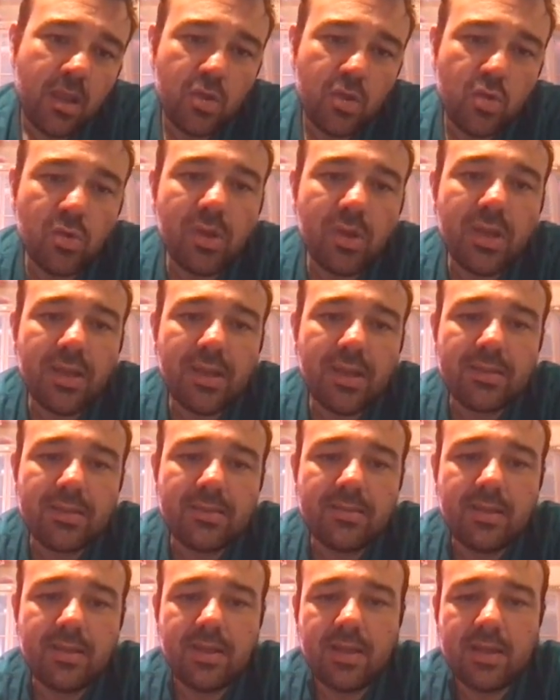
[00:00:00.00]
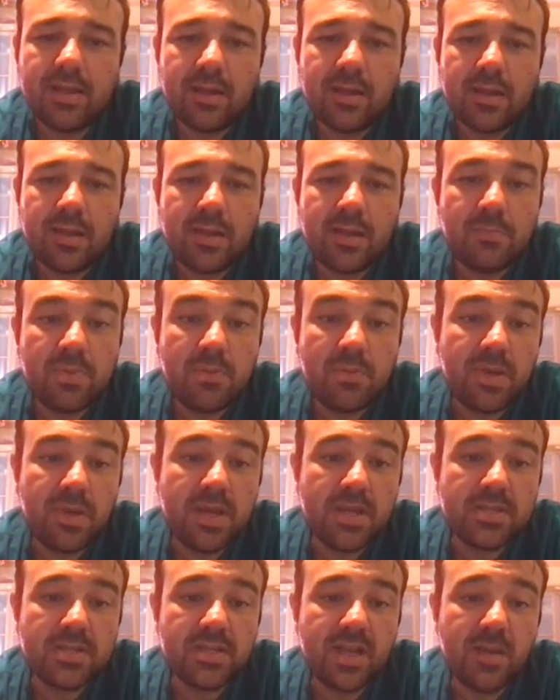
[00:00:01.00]
you can get there in a
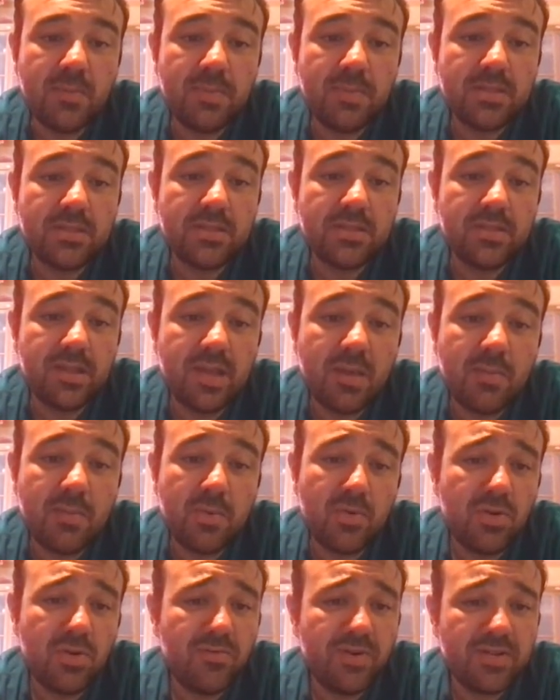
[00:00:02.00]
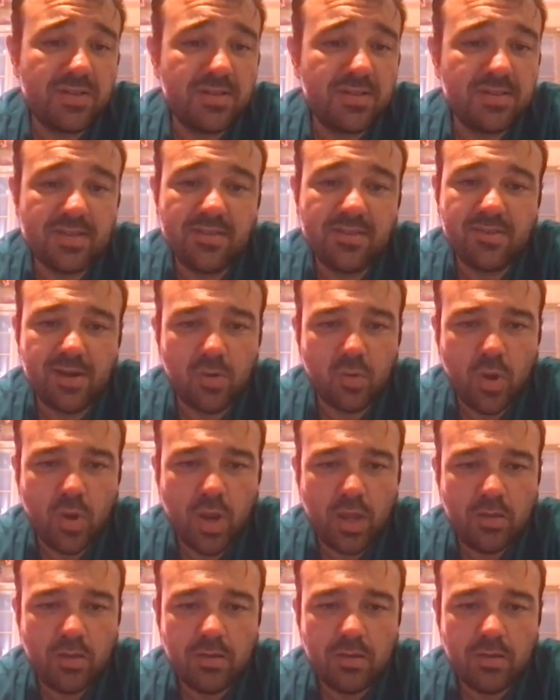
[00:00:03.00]
PBH lambda CDM universe in several ways.